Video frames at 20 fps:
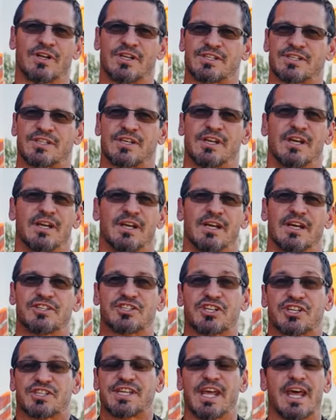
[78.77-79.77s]
It's, it's
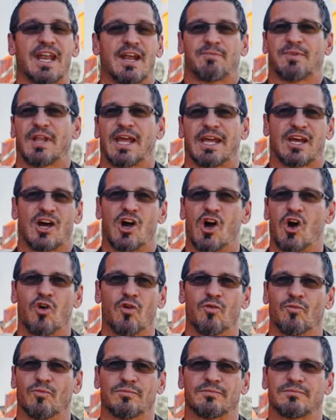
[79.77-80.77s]
just set up like a
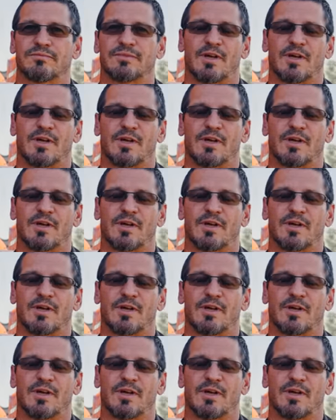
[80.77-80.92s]
home.